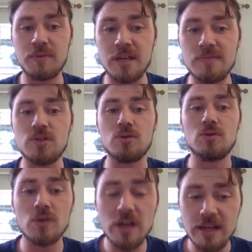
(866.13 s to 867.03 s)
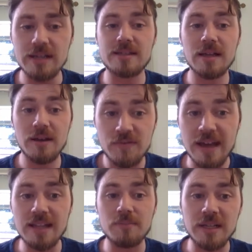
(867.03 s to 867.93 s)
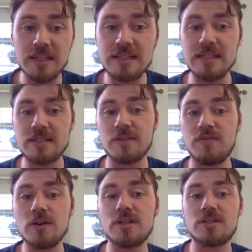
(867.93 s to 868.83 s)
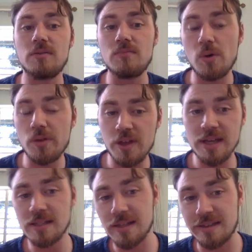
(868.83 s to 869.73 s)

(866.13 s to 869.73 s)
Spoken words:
gives you availability to focus on more things.